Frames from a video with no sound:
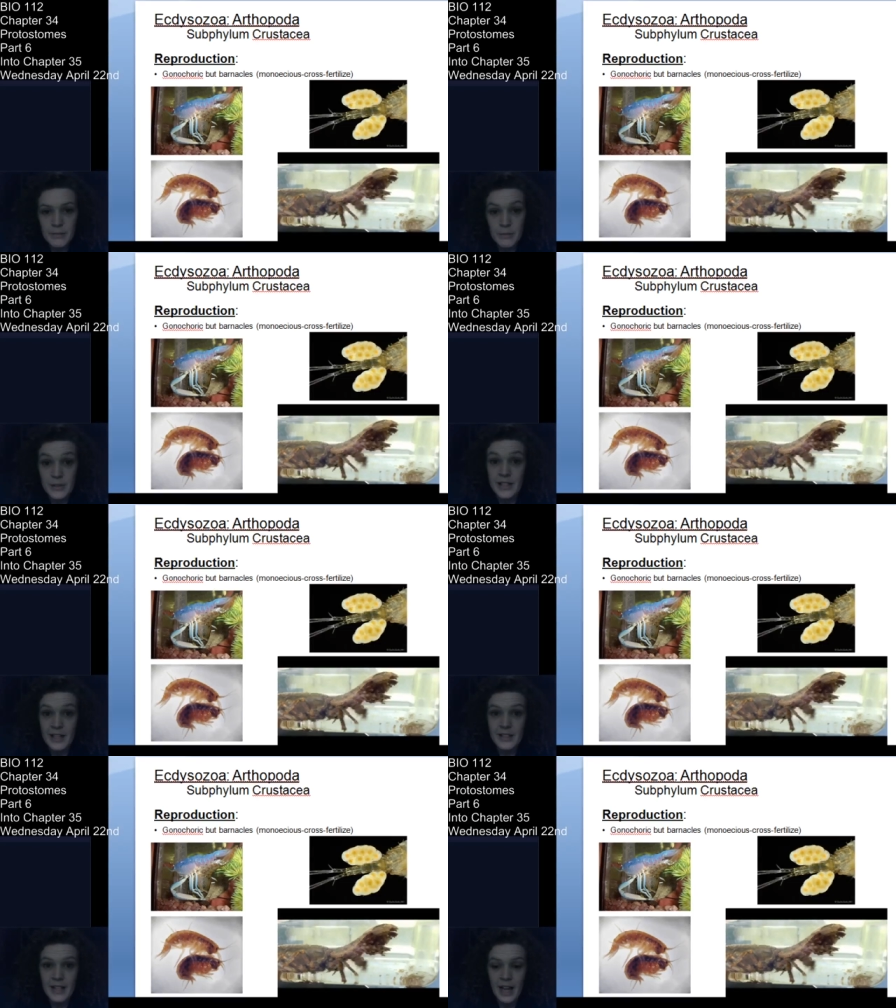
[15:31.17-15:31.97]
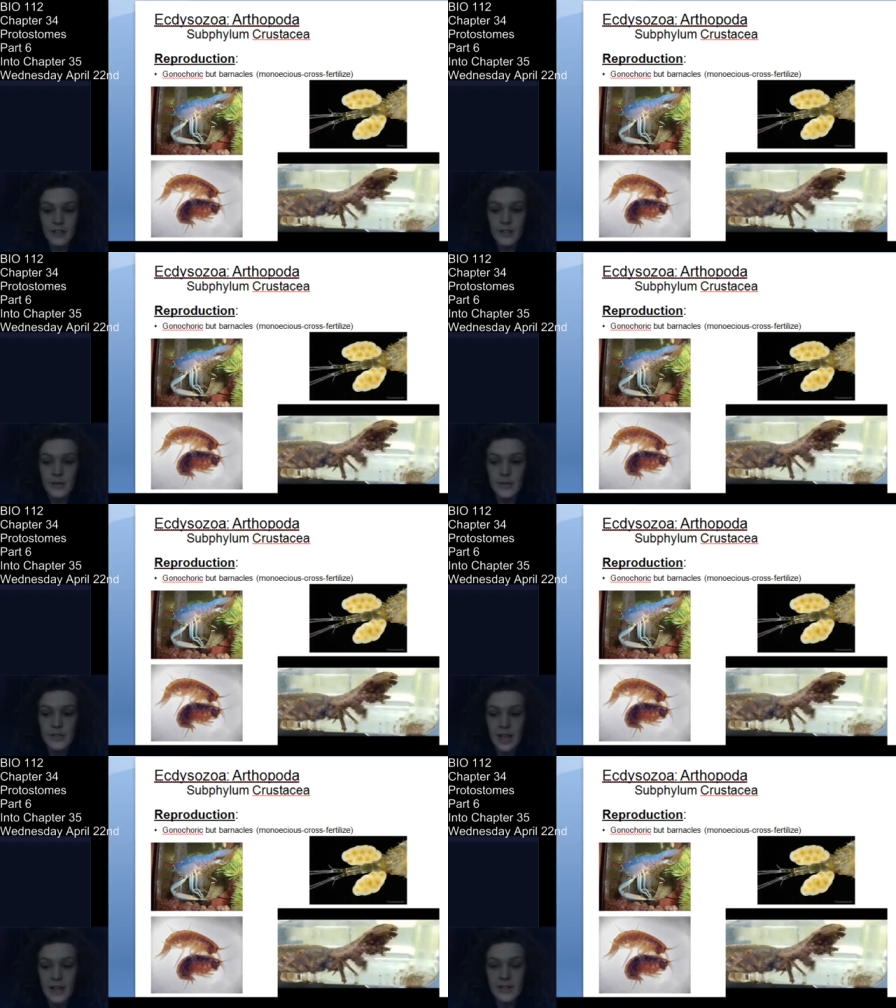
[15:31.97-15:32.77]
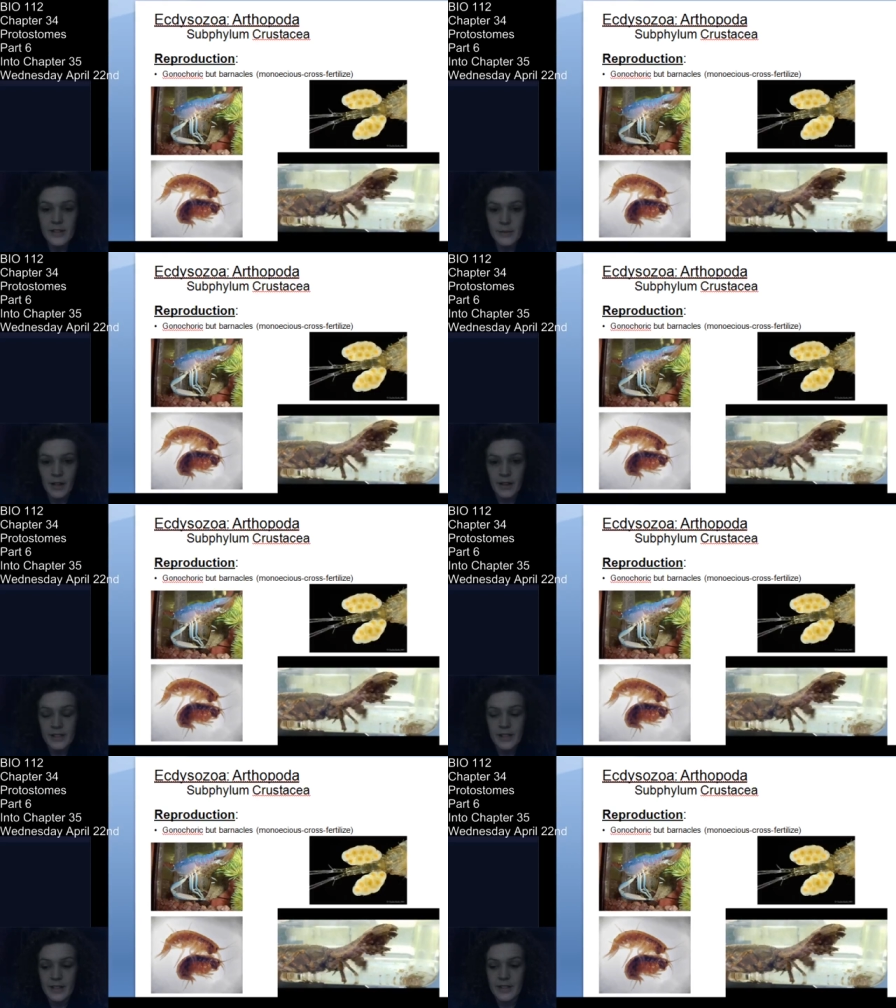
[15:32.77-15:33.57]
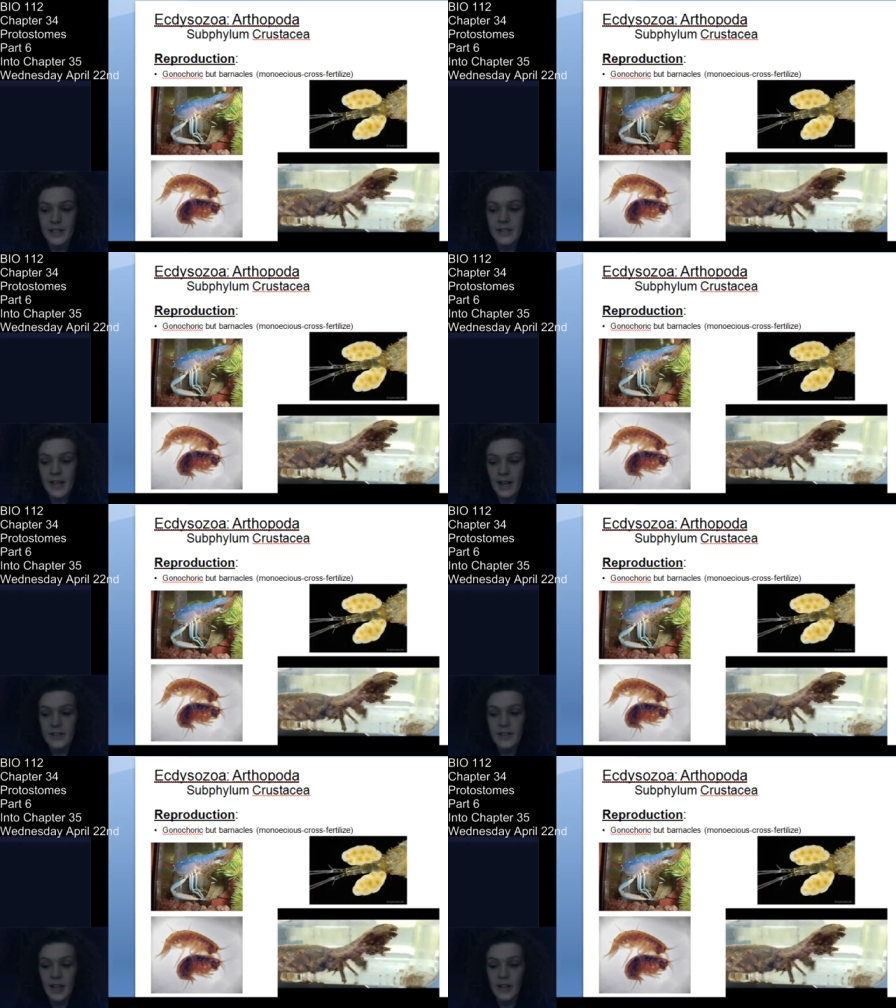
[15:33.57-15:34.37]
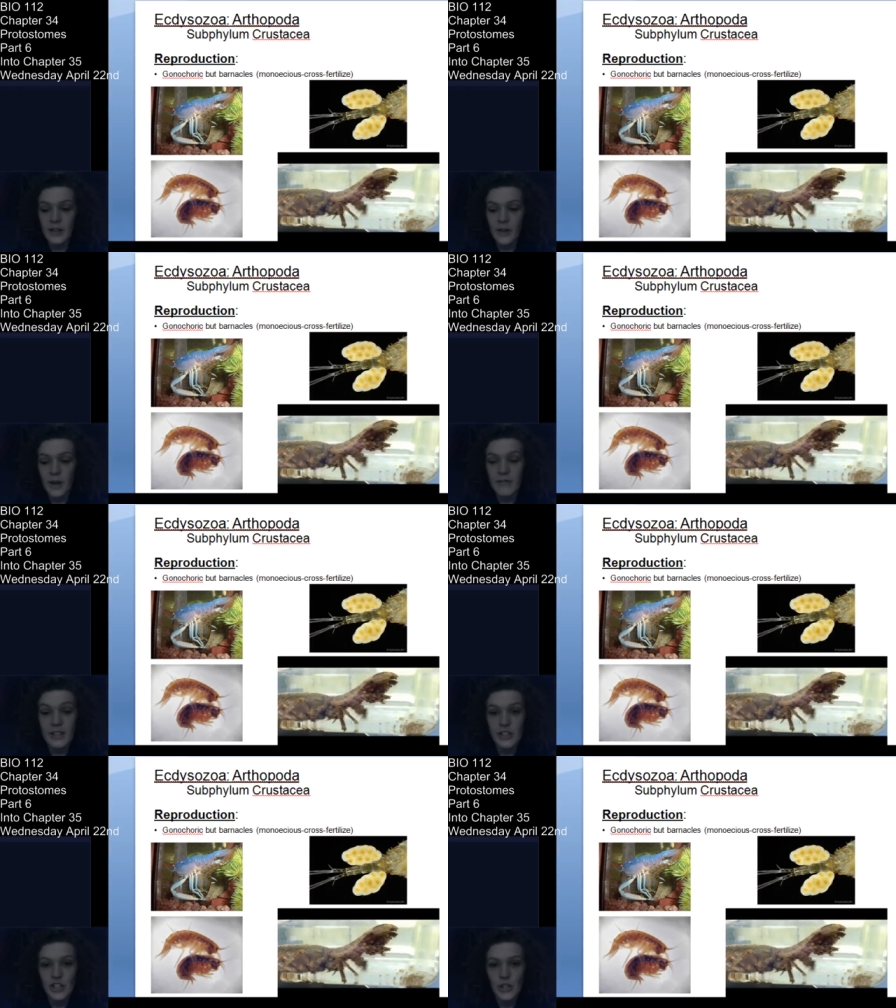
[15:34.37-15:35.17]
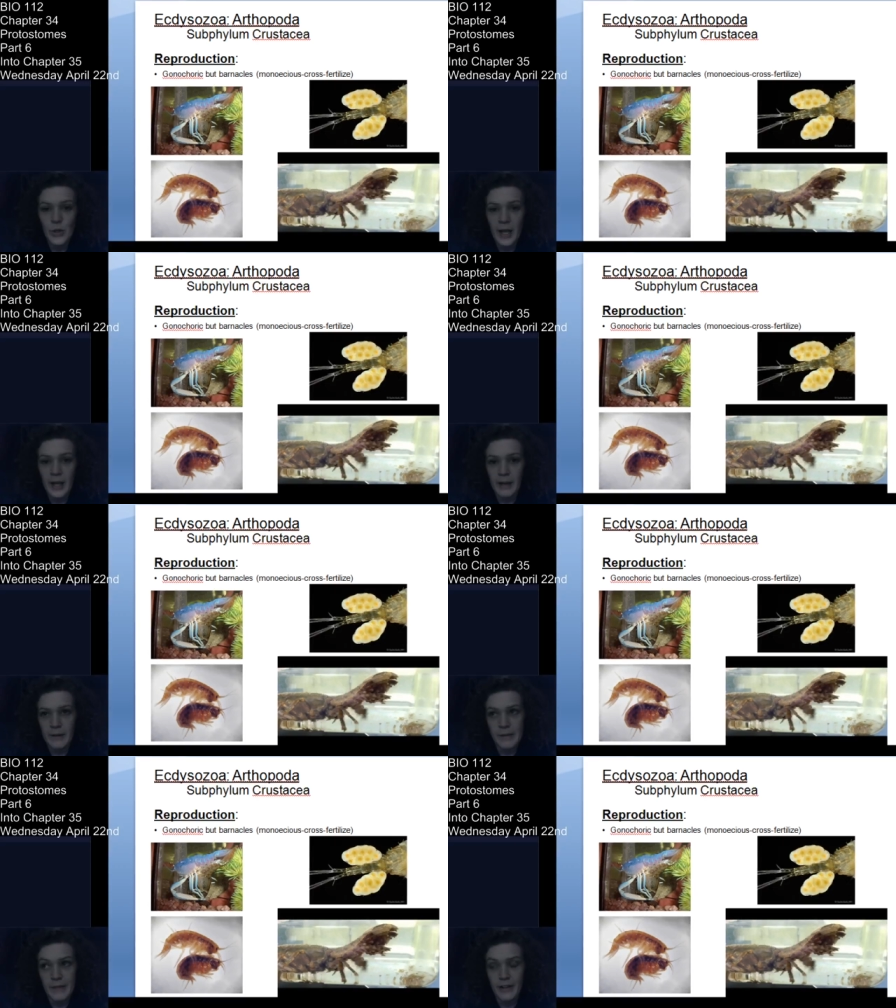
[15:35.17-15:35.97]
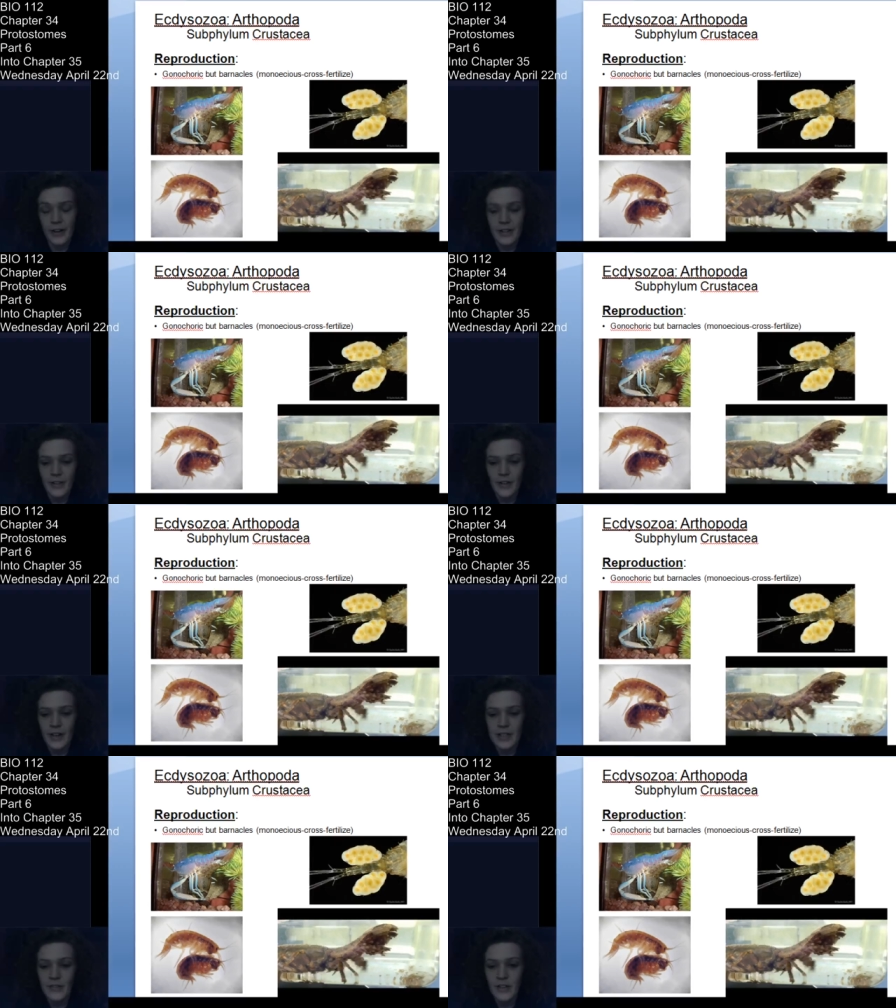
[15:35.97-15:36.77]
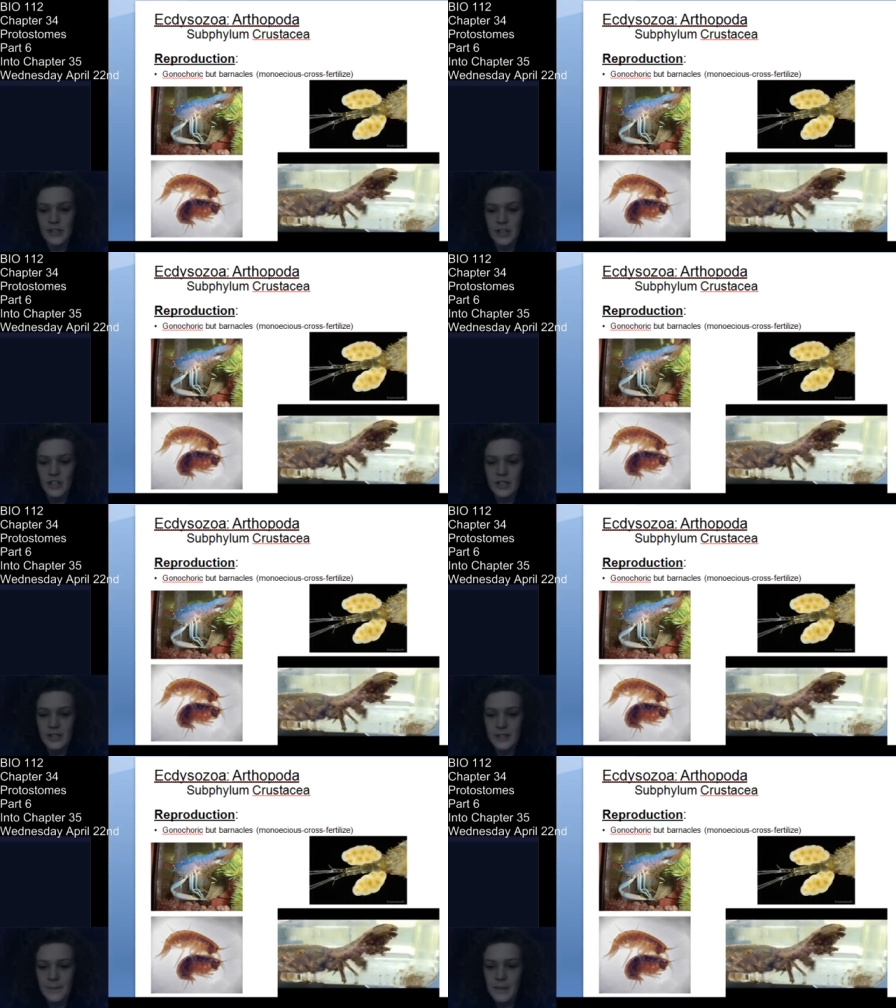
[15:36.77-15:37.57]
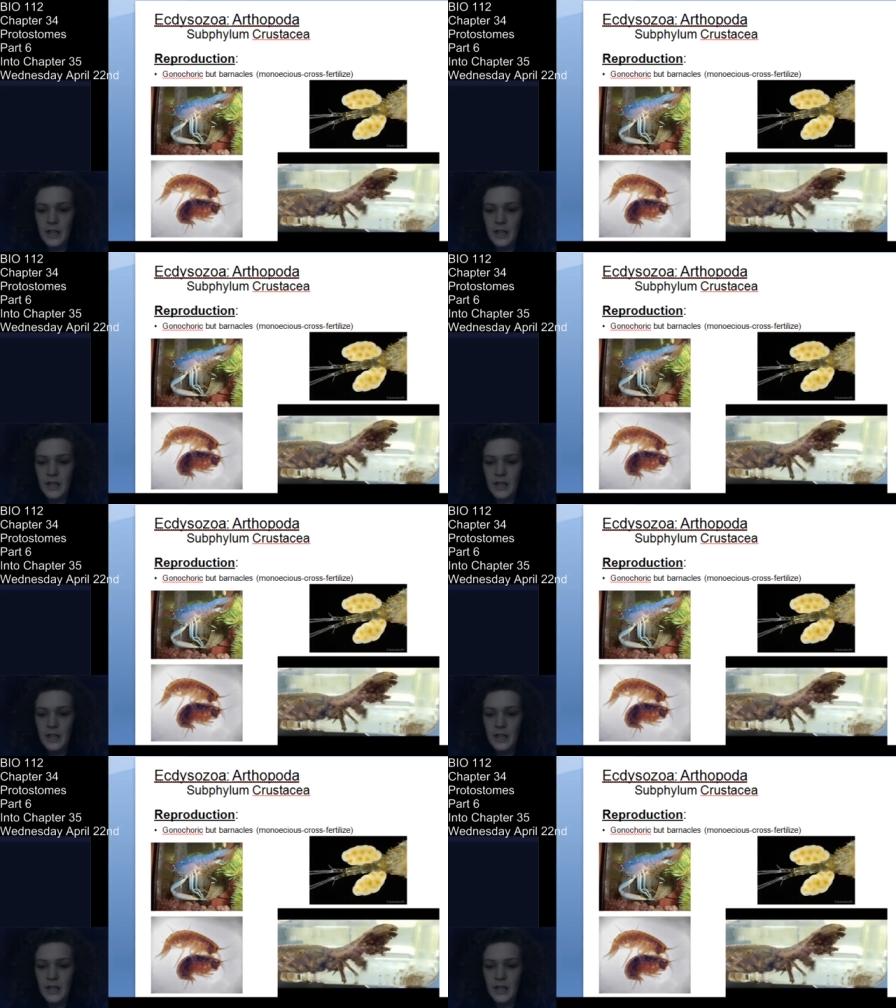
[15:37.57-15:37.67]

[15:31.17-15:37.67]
precisely how to sex, we call it sexing, sex a crayfish and, and various other kinds of crustaceans,